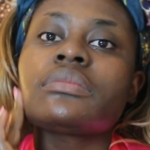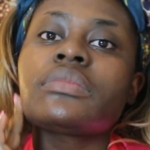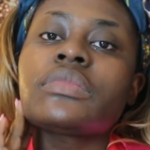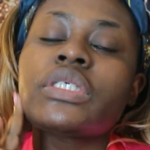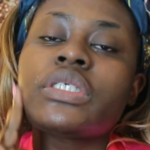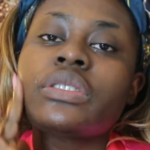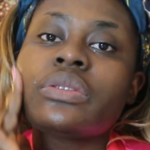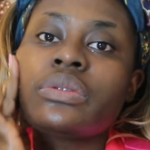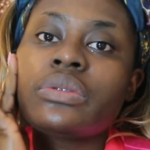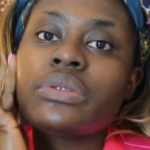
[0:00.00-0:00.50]

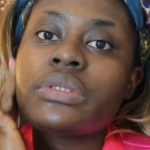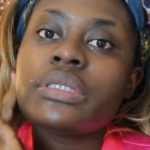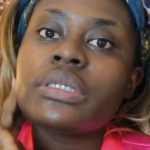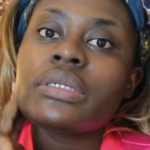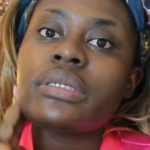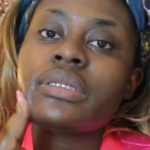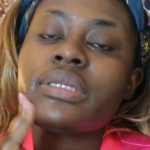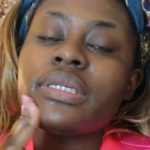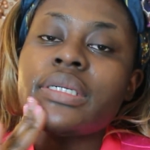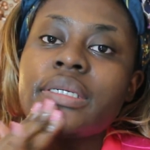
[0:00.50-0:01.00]
it's all
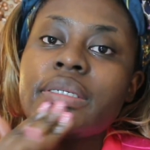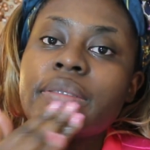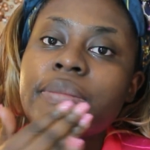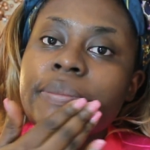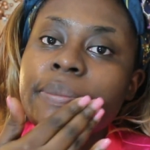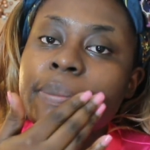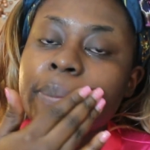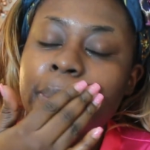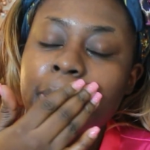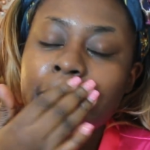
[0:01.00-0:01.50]
soaked in.
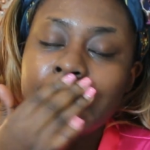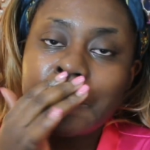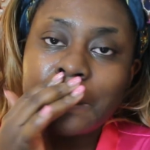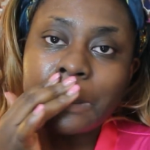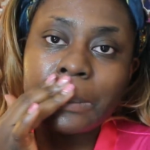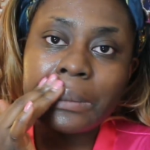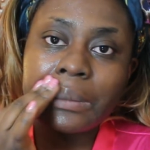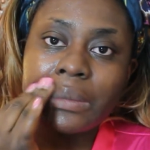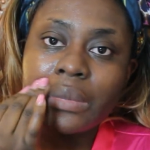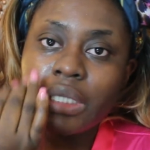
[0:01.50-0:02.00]

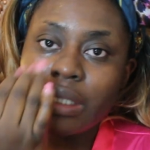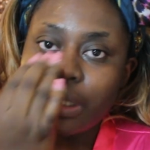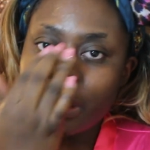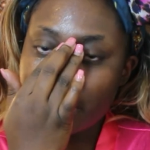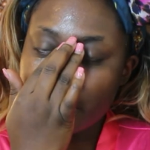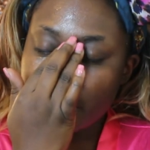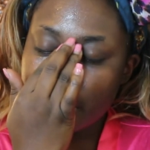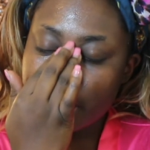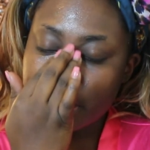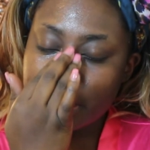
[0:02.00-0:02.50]
And it
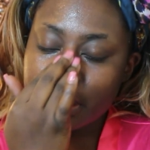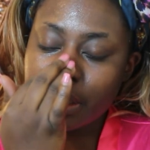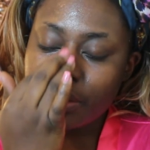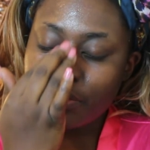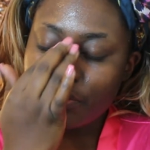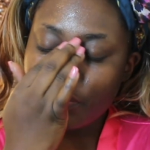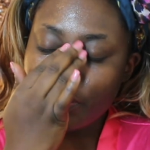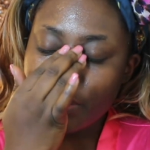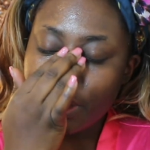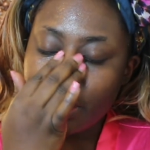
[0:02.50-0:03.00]
does
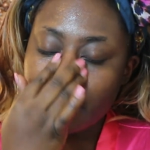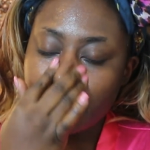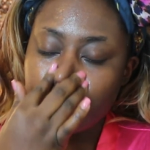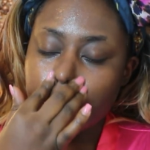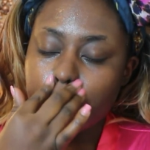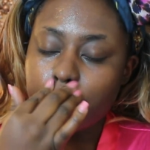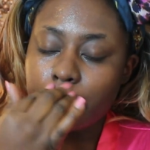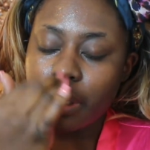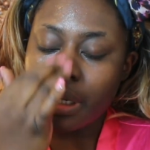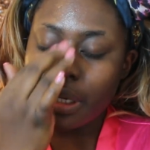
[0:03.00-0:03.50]
give me a
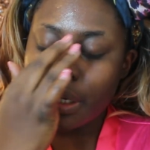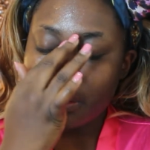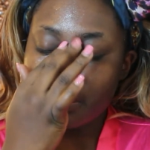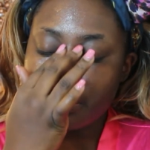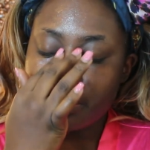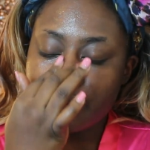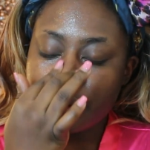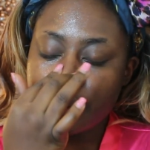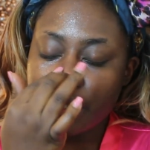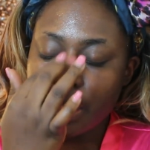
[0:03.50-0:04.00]

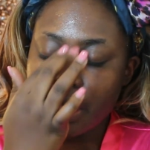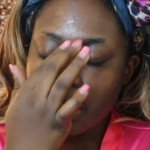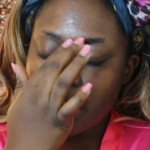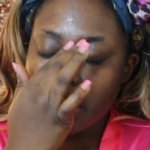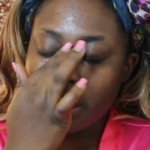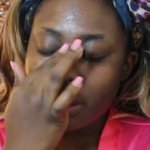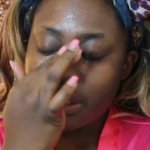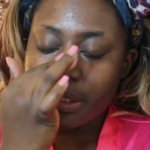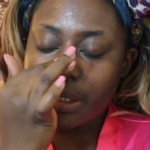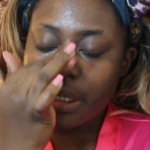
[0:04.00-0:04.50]
mild
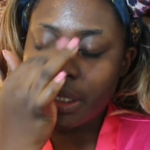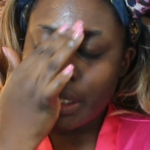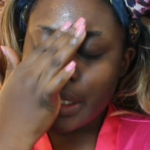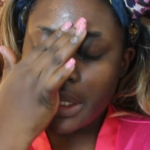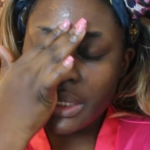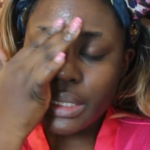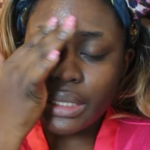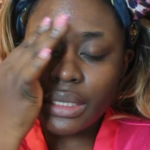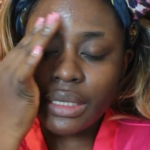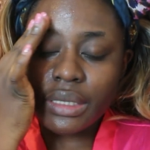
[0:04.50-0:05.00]

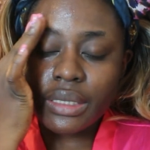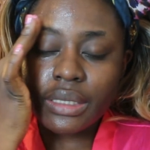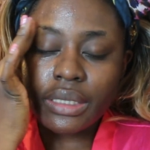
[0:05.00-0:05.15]
tingling